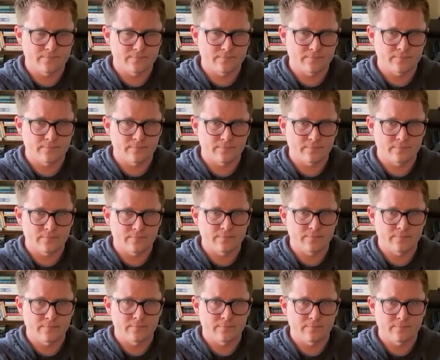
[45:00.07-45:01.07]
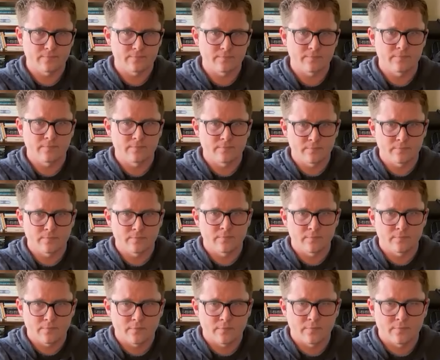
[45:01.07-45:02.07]

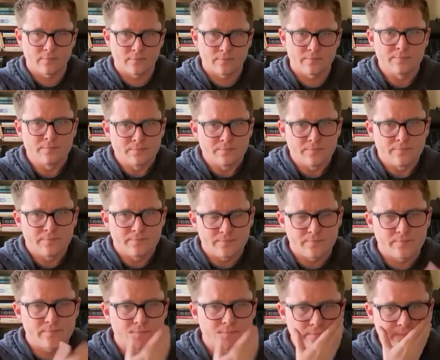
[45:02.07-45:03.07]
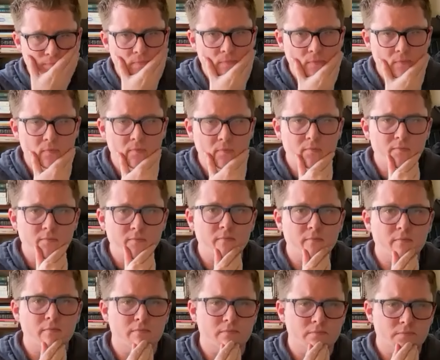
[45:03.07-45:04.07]

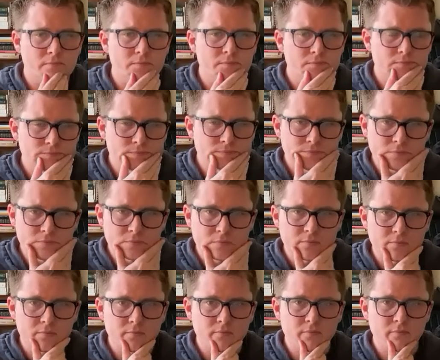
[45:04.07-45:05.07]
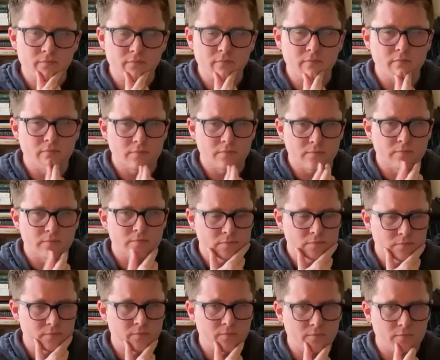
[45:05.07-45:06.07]

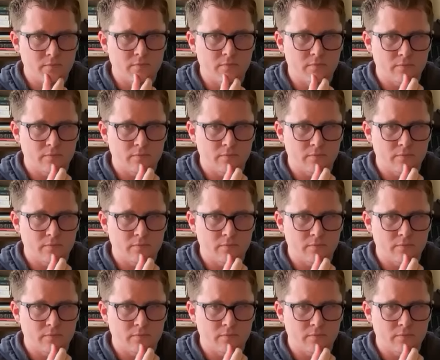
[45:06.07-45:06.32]
(not speaking)